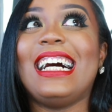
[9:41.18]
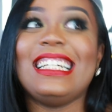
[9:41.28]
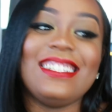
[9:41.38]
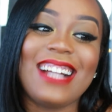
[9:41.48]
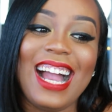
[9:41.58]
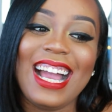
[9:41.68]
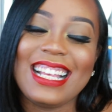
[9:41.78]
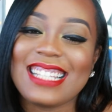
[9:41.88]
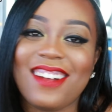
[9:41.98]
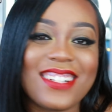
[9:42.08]
You
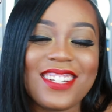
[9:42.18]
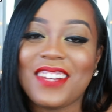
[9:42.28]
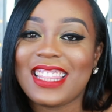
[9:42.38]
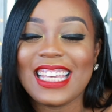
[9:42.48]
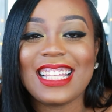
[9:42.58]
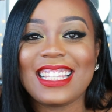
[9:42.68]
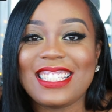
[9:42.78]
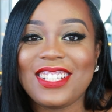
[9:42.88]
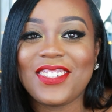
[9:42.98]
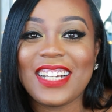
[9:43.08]
guys, every time I think of the
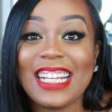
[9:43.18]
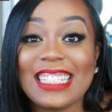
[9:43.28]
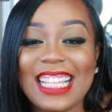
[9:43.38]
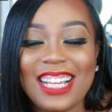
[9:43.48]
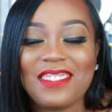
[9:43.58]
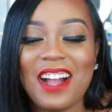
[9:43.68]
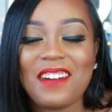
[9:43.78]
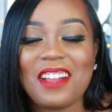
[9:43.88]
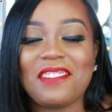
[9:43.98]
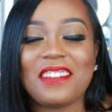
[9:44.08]
story and think of how
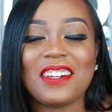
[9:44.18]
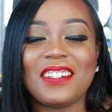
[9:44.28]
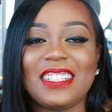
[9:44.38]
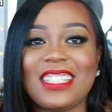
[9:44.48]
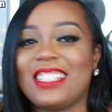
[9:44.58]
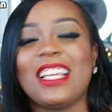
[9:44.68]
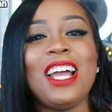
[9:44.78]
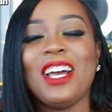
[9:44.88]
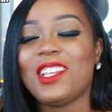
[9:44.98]
I feel, it's just,